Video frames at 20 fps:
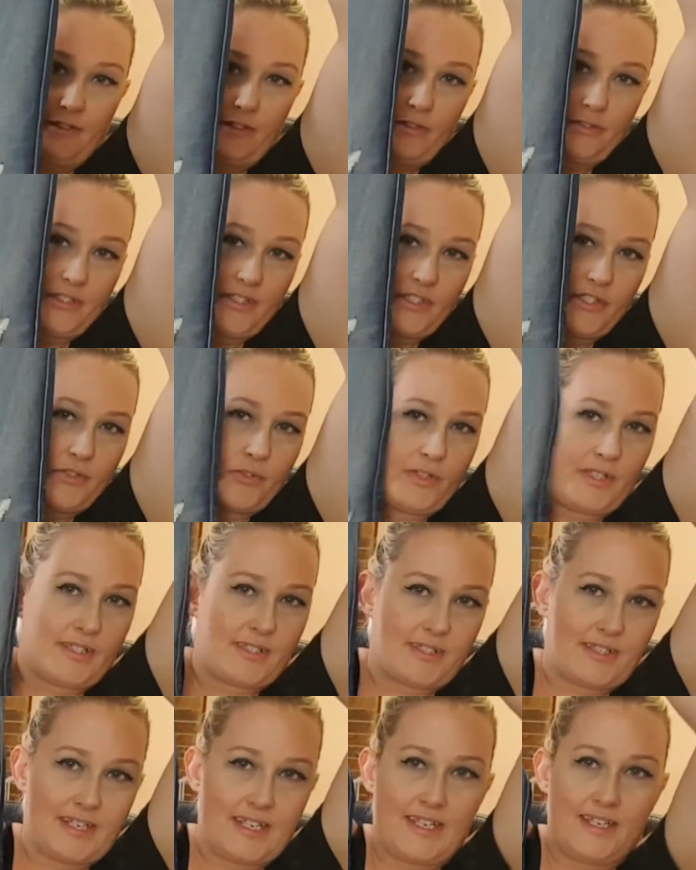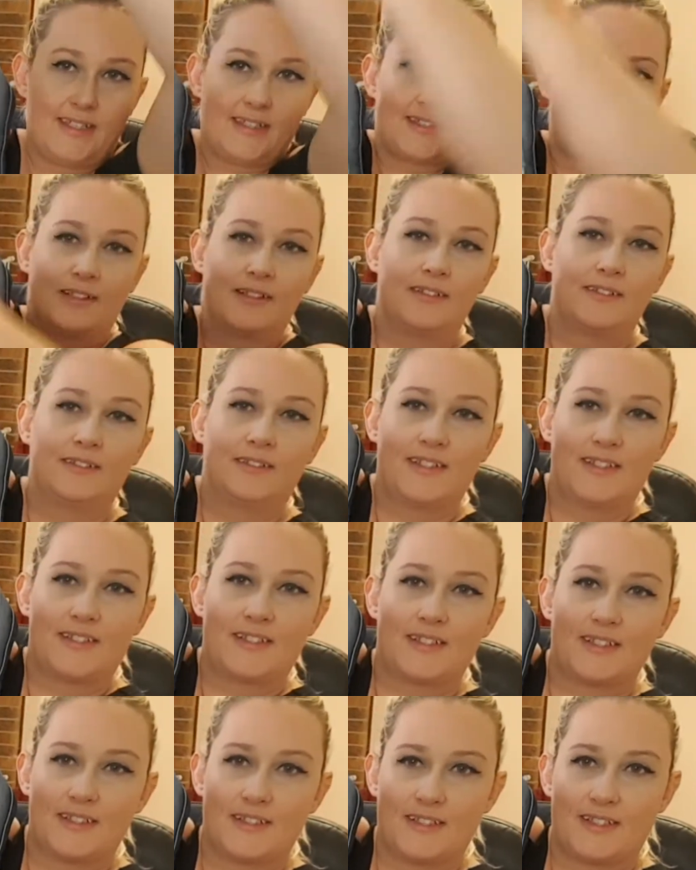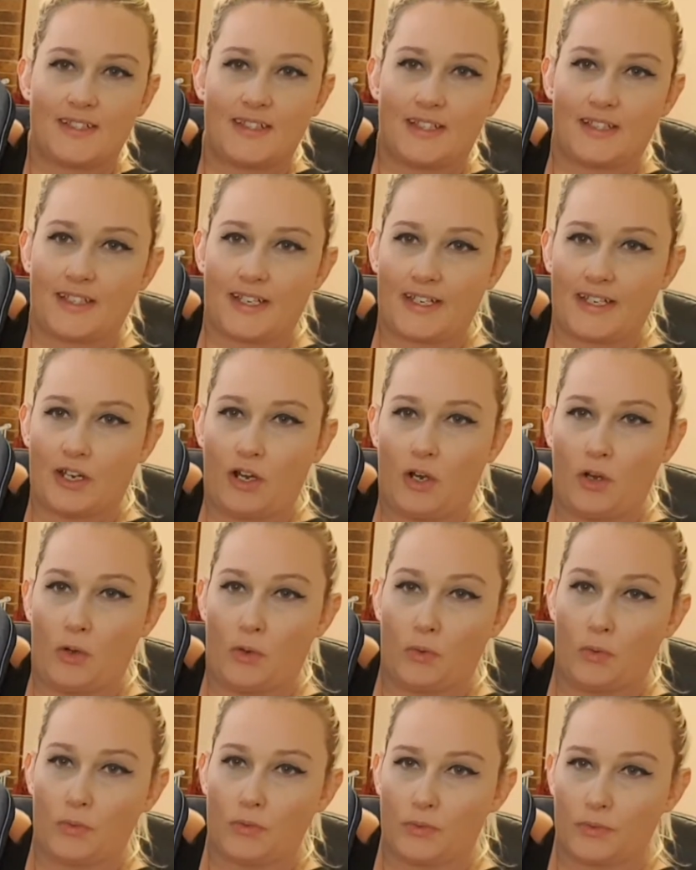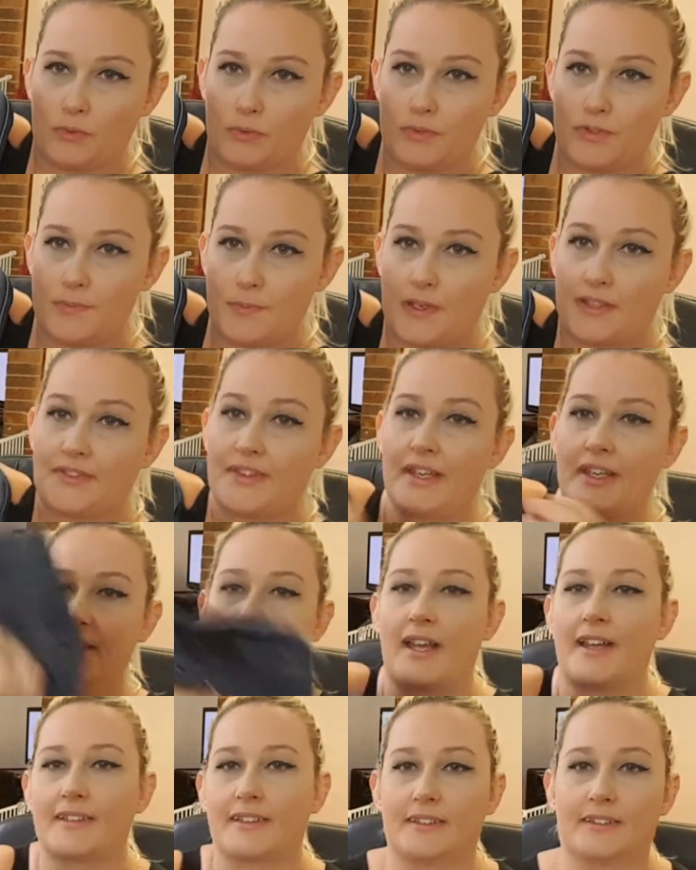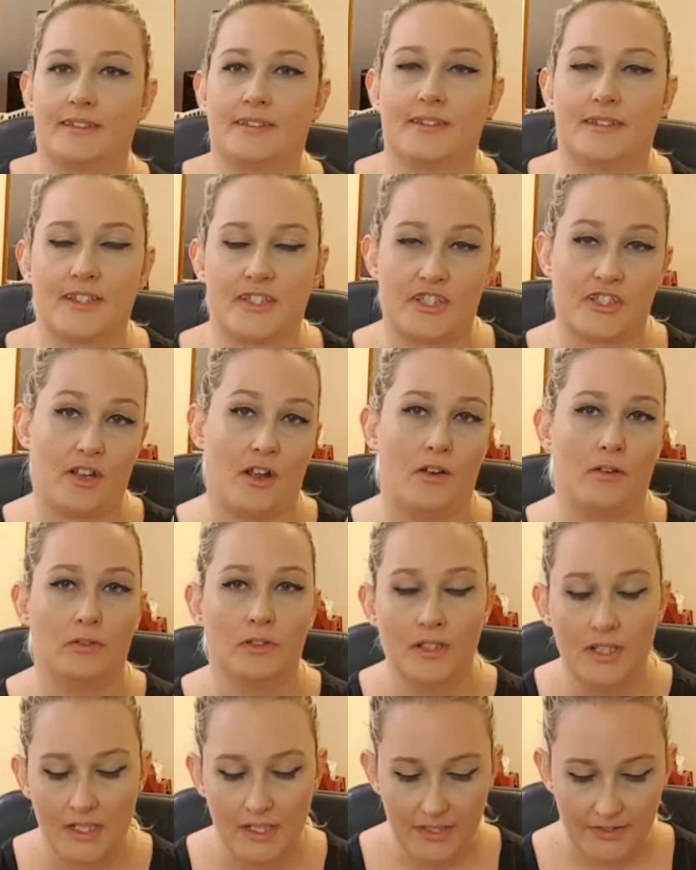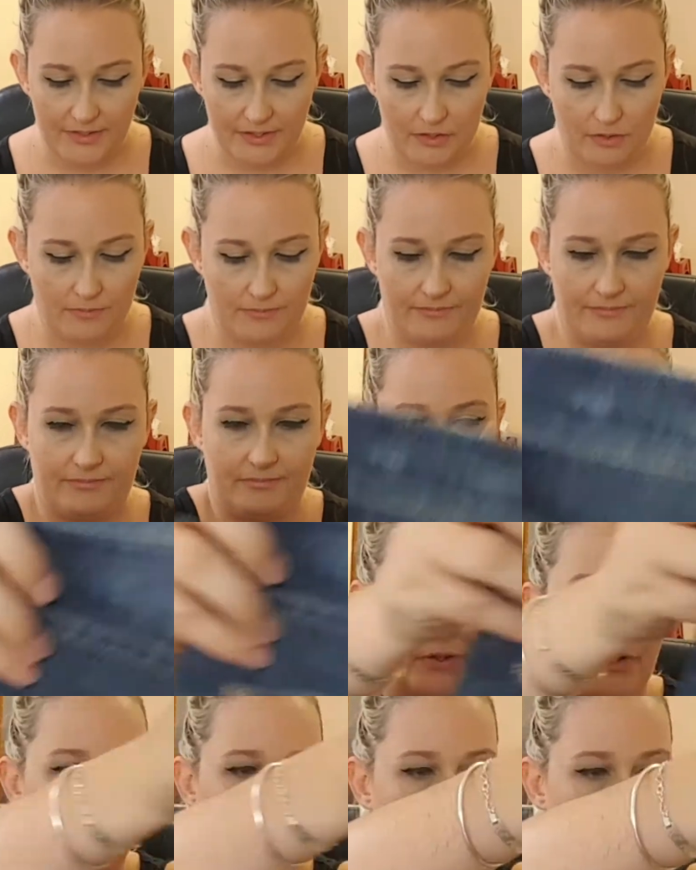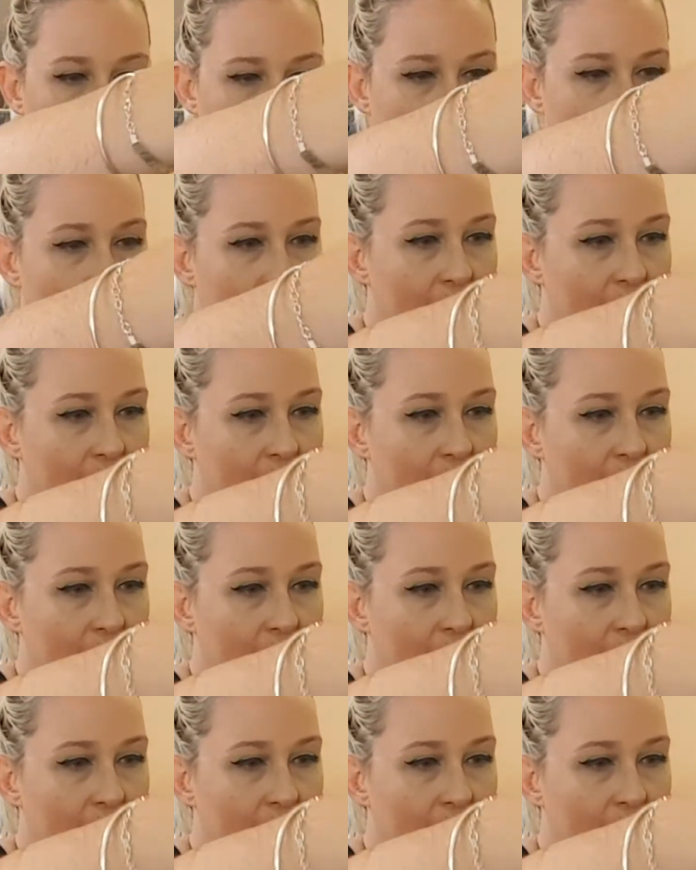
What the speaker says: real distressed knees. As you can see, they're like holes, but they're like the style. They're not broken.